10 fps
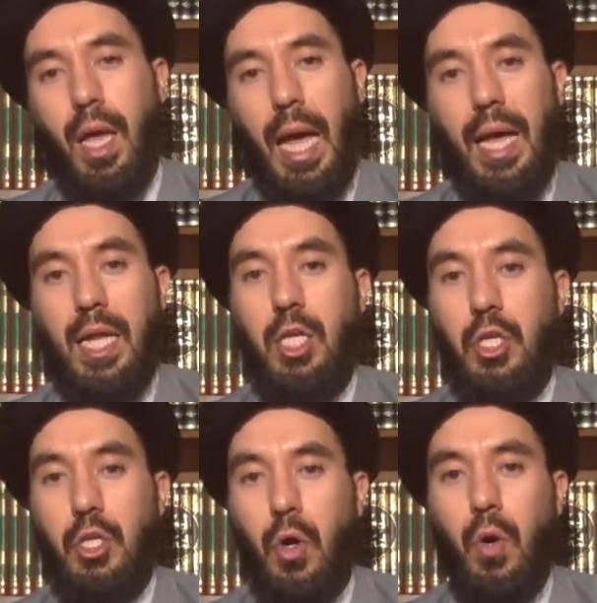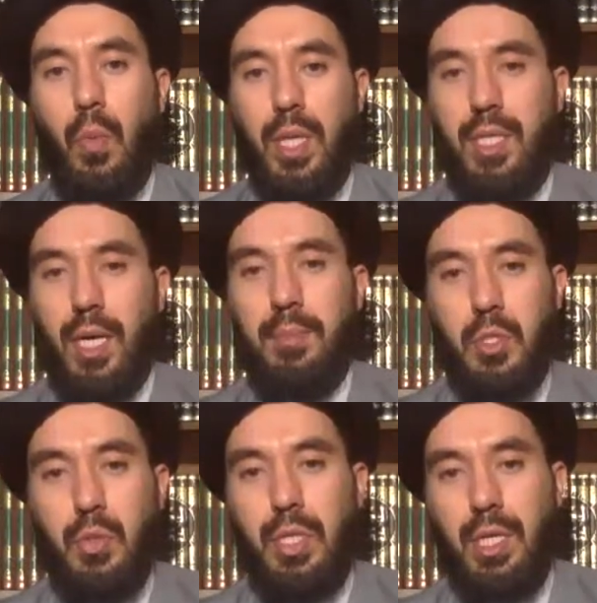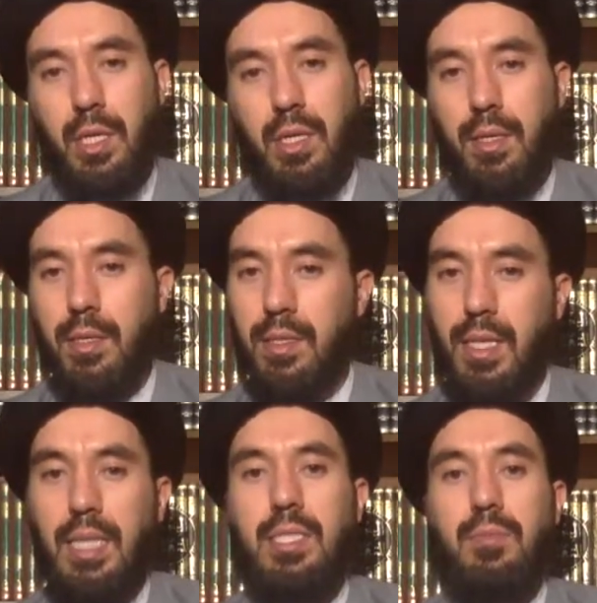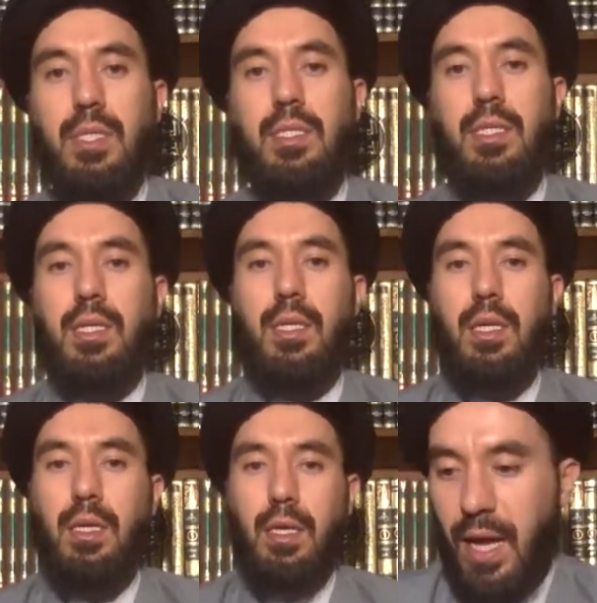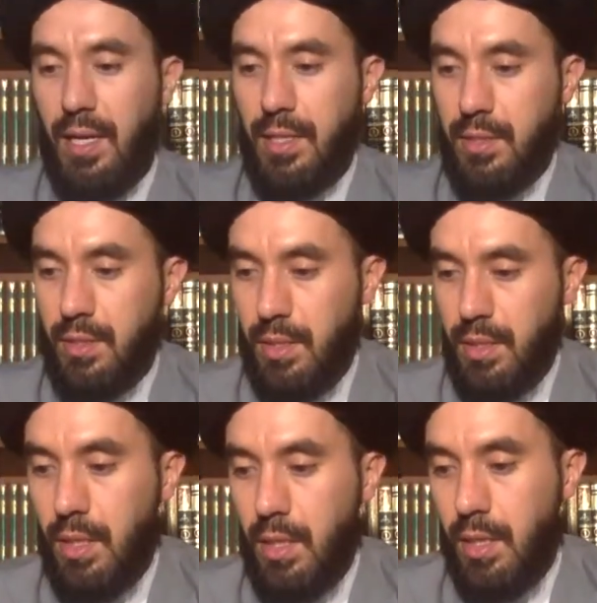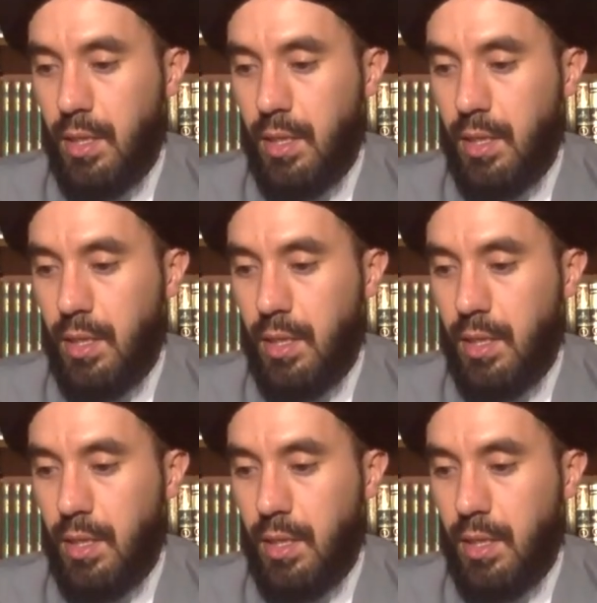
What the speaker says: and I know what I'm doing, that's basically a valid